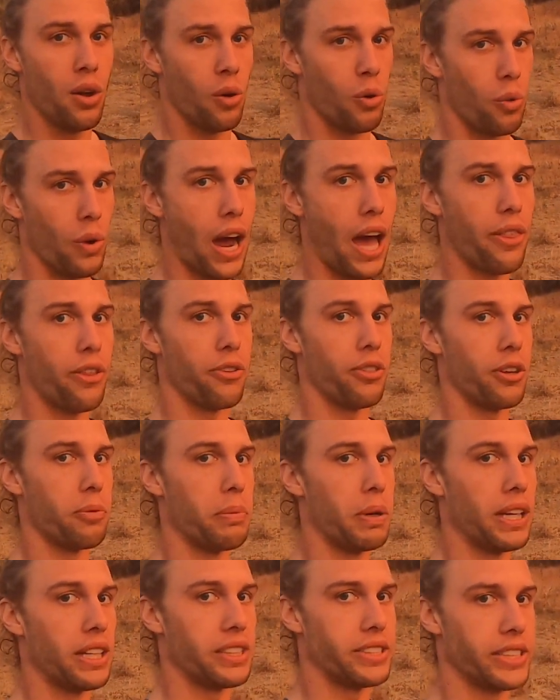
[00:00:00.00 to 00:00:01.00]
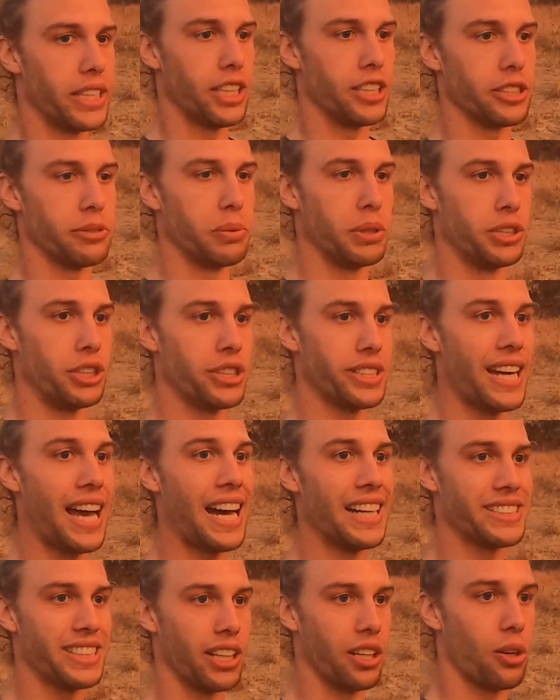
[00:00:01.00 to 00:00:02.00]
rather than being a salesman just
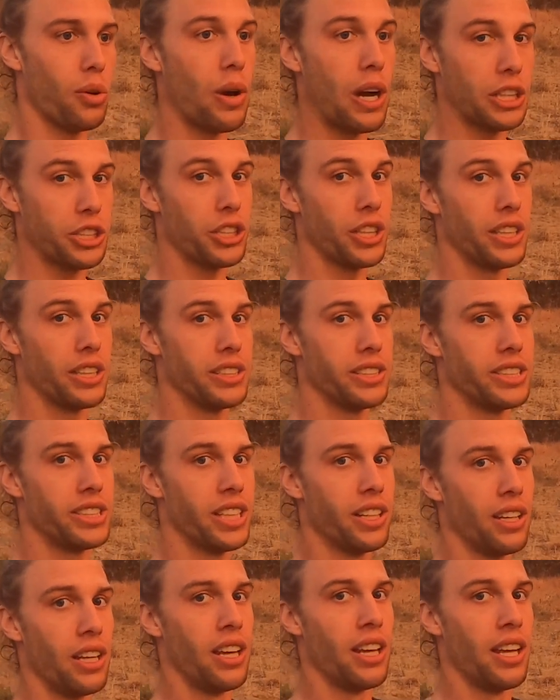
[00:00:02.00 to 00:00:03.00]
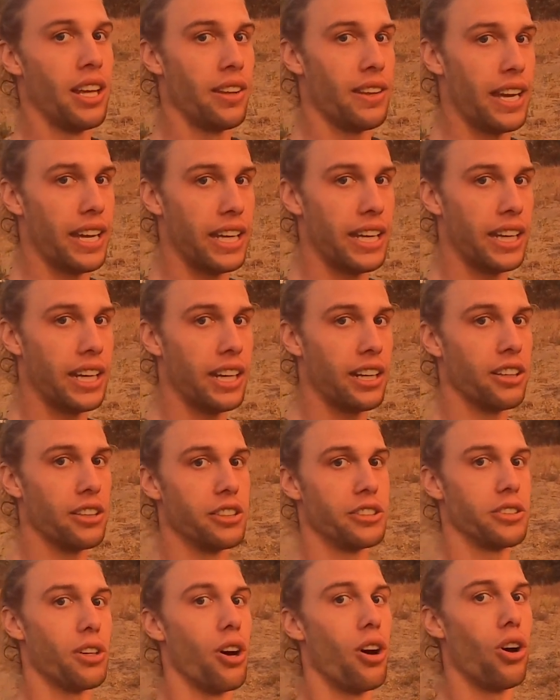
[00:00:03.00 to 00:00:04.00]
asking questions that he
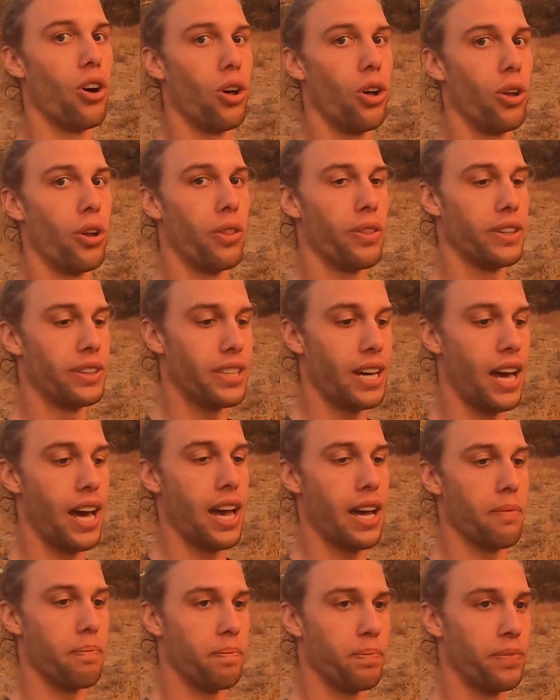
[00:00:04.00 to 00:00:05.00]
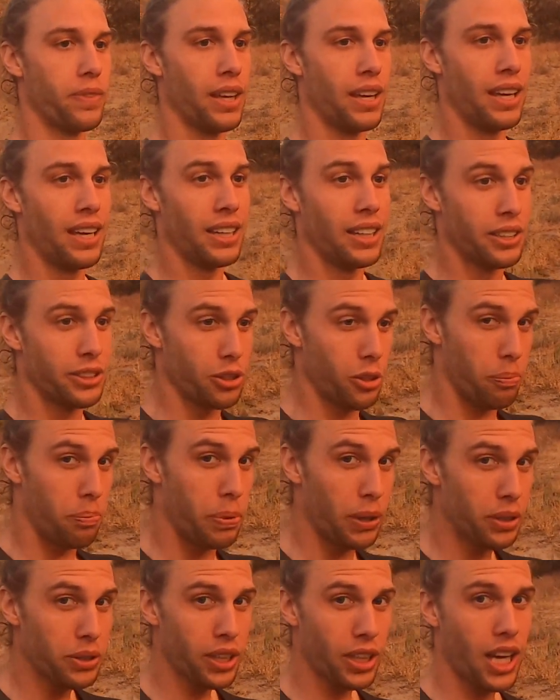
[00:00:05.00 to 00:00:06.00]
hears all the time. So
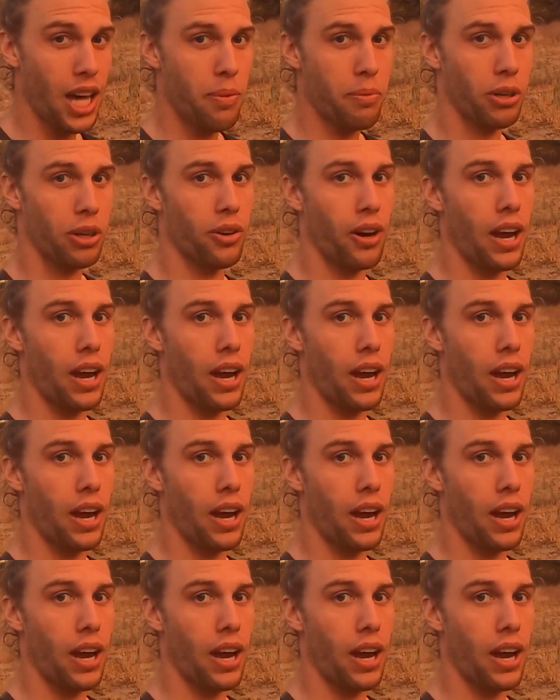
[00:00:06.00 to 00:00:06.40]
build a common